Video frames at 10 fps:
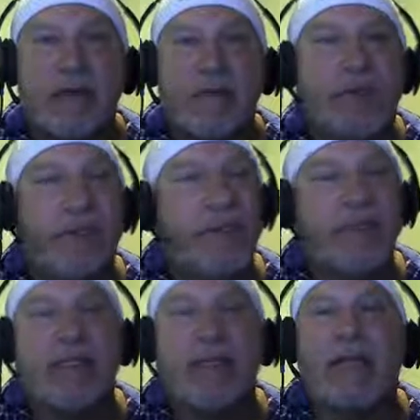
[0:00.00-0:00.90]
But the
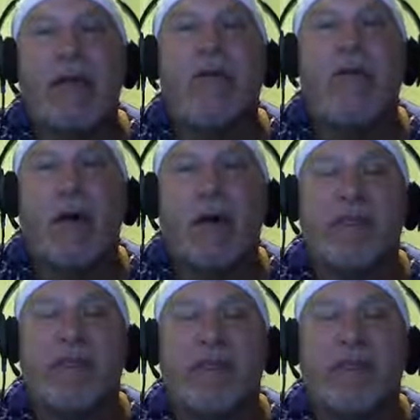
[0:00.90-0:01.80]
reason they don't know him
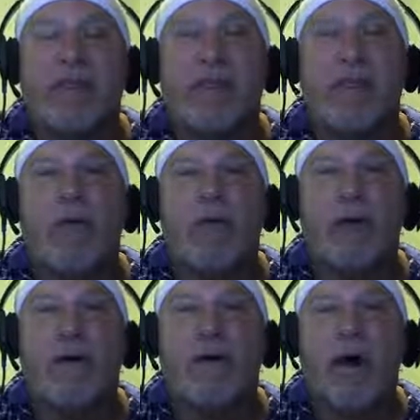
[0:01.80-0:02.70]
is because they
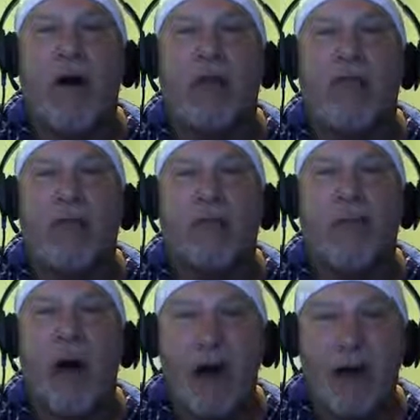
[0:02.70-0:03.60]
weren't on the
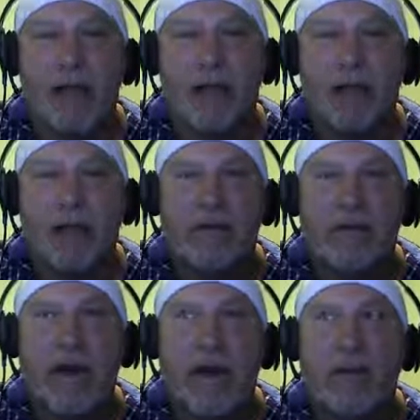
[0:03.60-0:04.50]
rock.
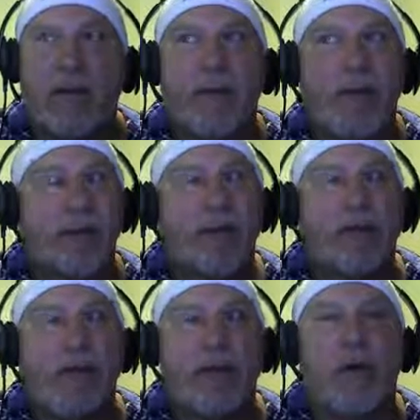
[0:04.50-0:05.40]
I'm going to make sure
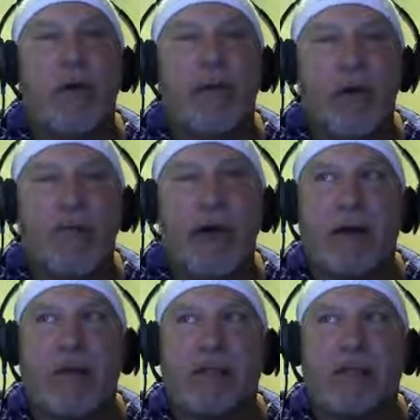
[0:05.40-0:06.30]
you know what that rock
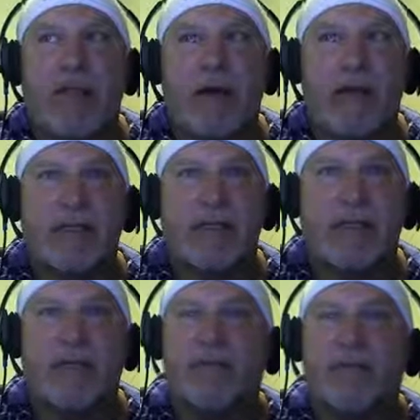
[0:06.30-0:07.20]
is in the next
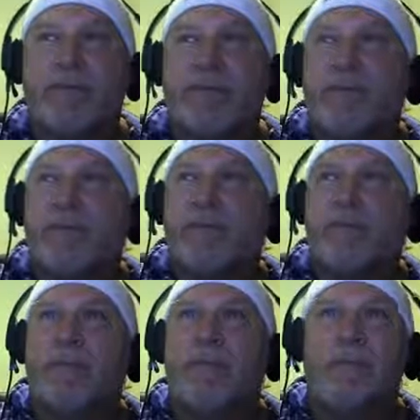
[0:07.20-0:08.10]
video.
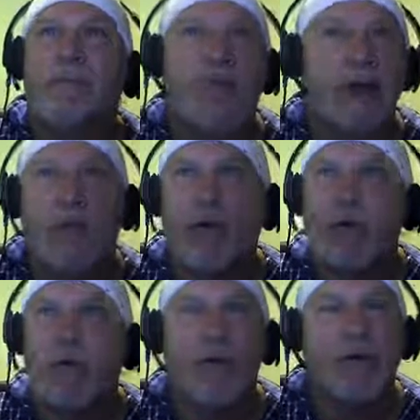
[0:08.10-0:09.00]
That way
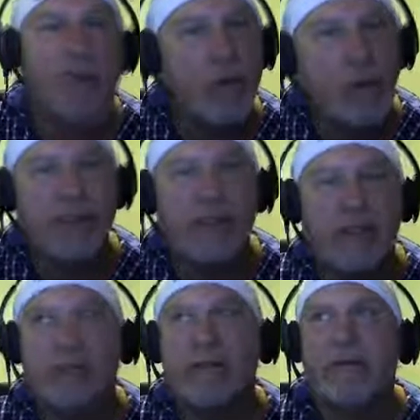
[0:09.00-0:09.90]
there's no
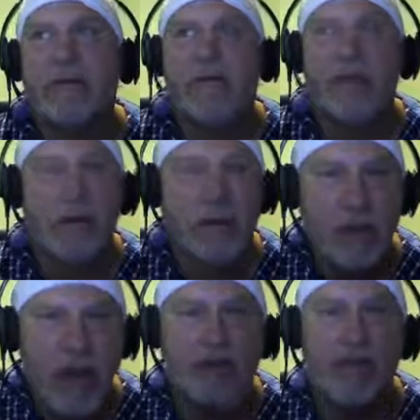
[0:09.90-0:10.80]
question. You've
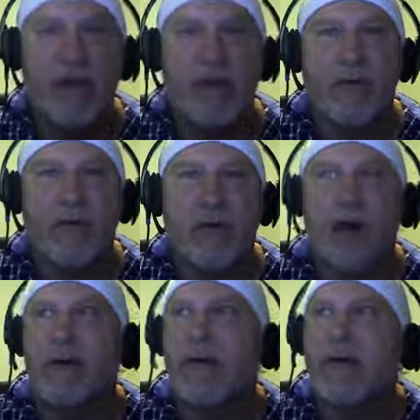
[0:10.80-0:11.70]
got to be on the rock.
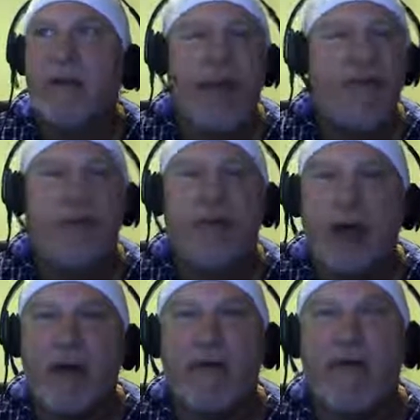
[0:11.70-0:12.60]
If you're
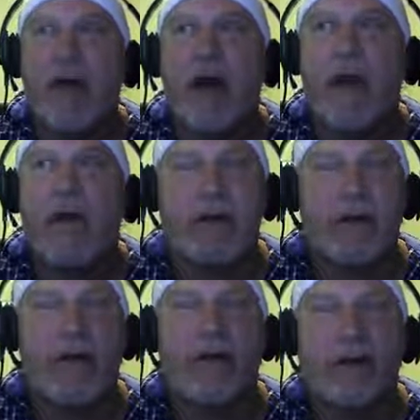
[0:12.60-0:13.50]
not on the rock,
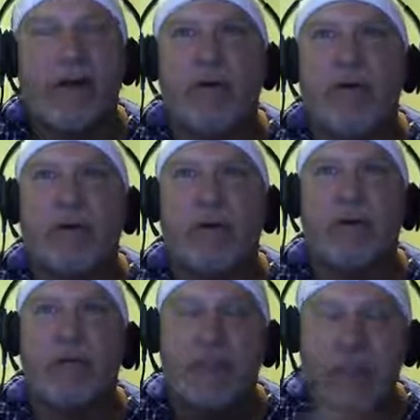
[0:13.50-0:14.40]
you'll hear those words.